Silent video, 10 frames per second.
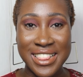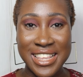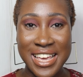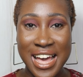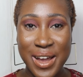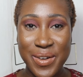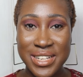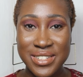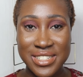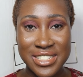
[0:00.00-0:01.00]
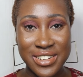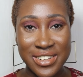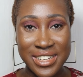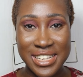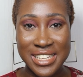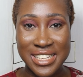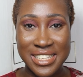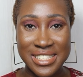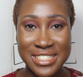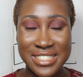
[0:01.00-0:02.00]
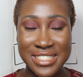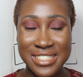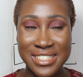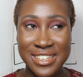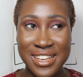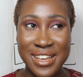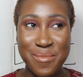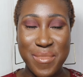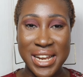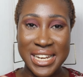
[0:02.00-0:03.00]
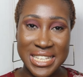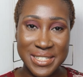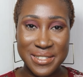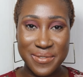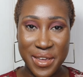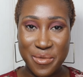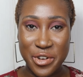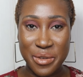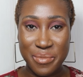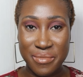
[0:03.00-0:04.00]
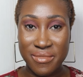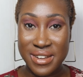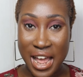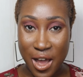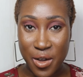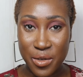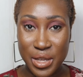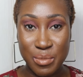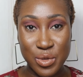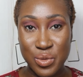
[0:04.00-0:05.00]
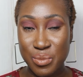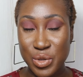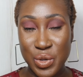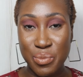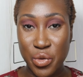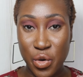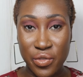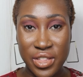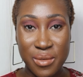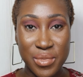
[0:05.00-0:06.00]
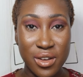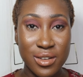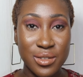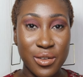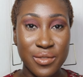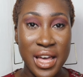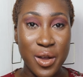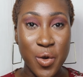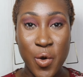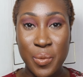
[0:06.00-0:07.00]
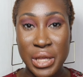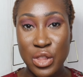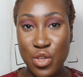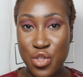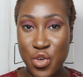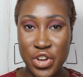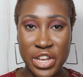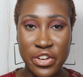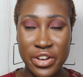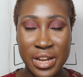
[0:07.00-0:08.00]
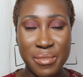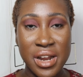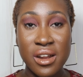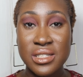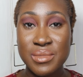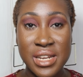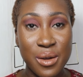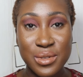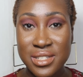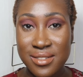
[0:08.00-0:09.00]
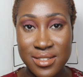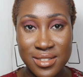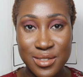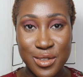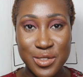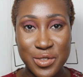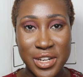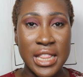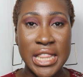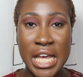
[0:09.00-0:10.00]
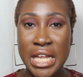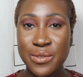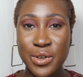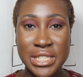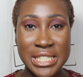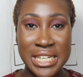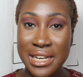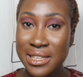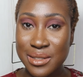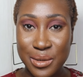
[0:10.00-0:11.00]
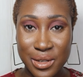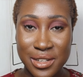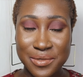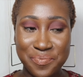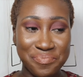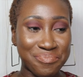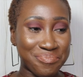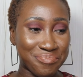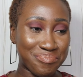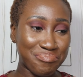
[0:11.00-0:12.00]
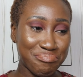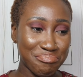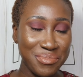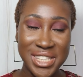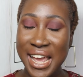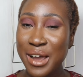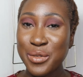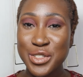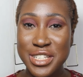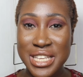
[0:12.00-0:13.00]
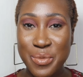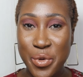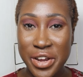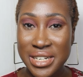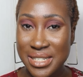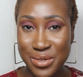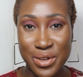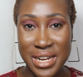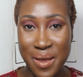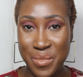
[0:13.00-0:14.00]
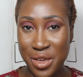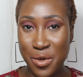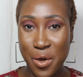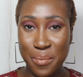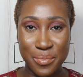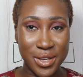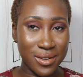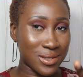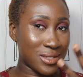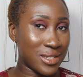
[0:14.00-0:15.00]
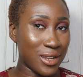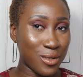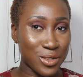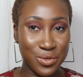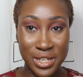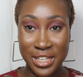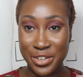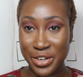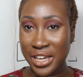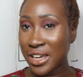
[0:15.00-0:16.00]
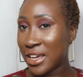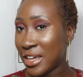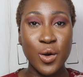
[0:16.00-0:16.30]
the Aqua Sun Gel is my least favorite now in between both of them because the alcohol being the third ingredient. But that doesn't mean I won't still use the sunscreen. Then for the daily sun, I will just keep wearing this under makeup because it looks really great.